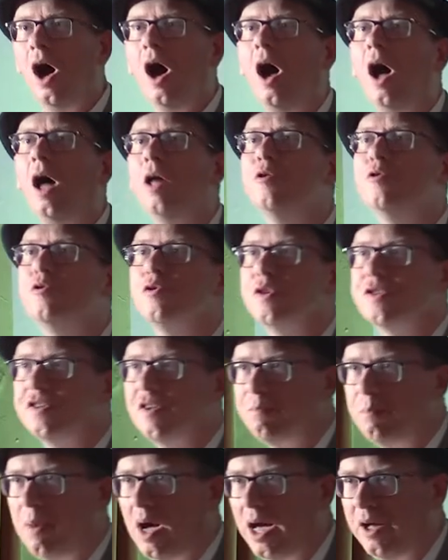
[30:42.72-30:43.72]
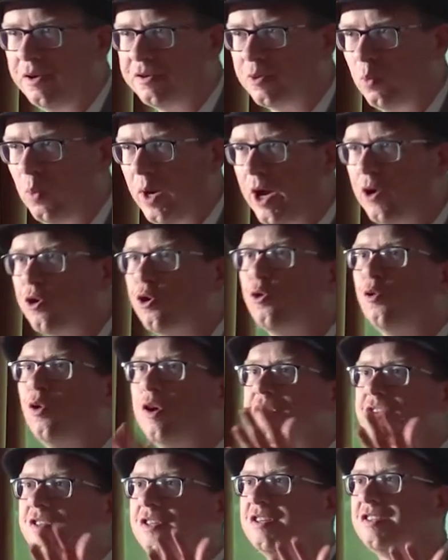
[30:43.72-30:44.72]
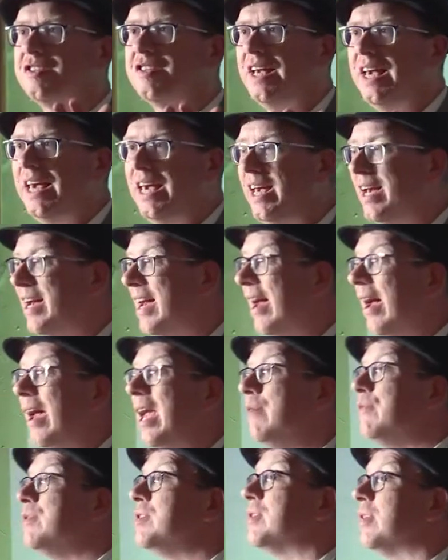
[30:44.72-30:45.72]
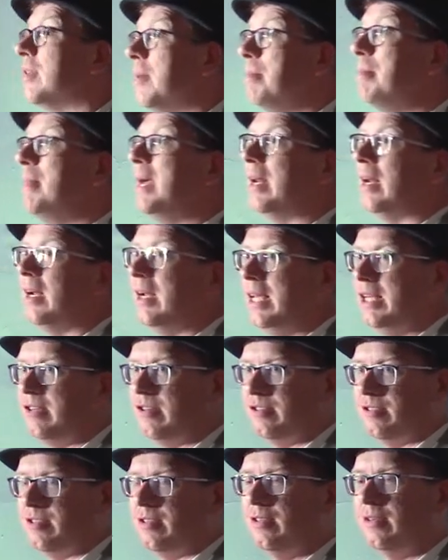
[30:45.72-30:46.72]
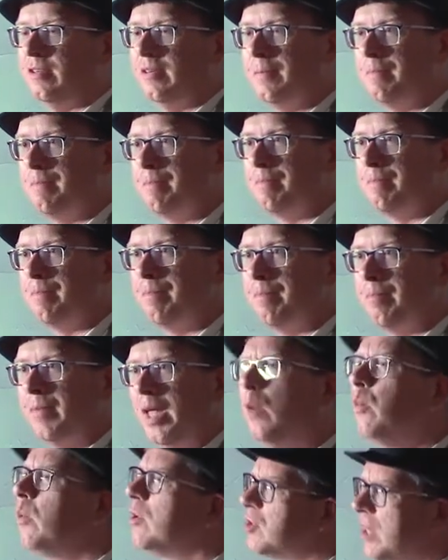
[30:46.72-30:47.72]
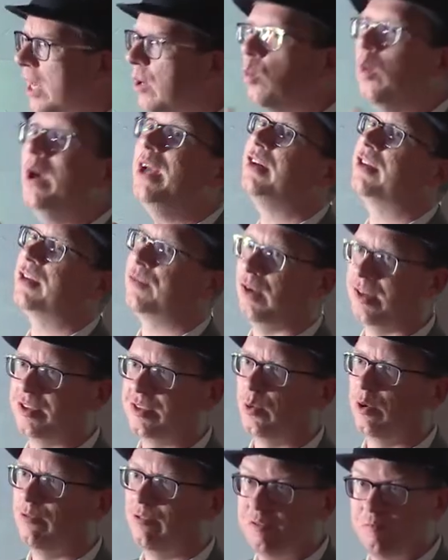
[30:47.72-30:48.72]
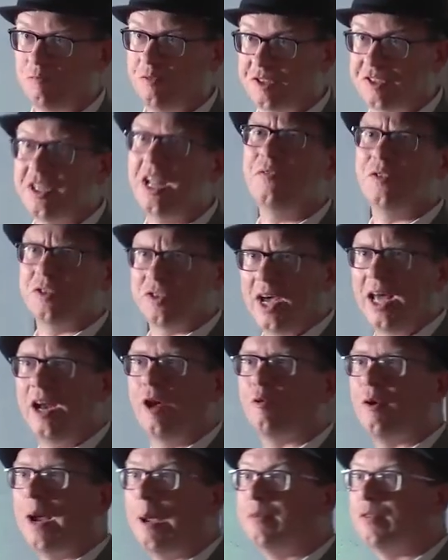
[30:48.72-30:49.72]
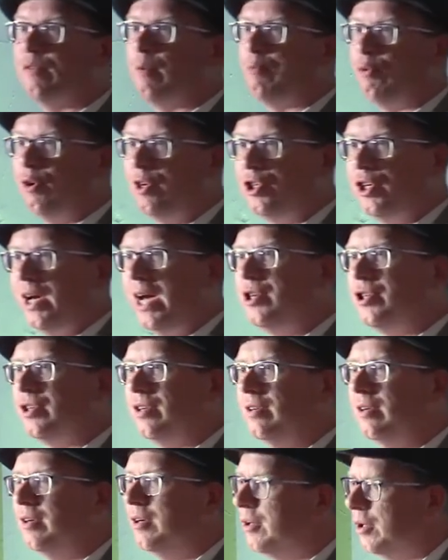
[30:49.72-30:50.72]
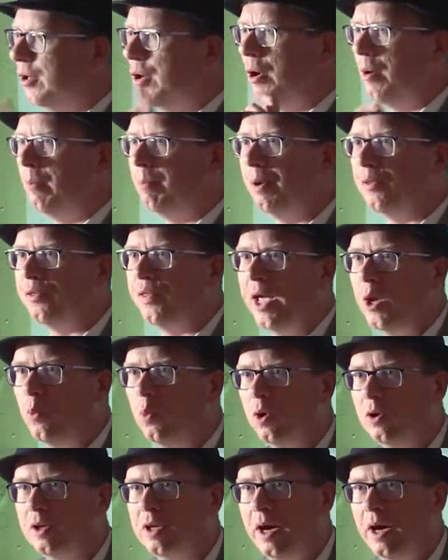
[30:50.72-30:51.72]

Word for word: hundreds of miles away, across the sea, even to the Middle East. It will take weeks for us to receive the telegrams of appreciation, but they will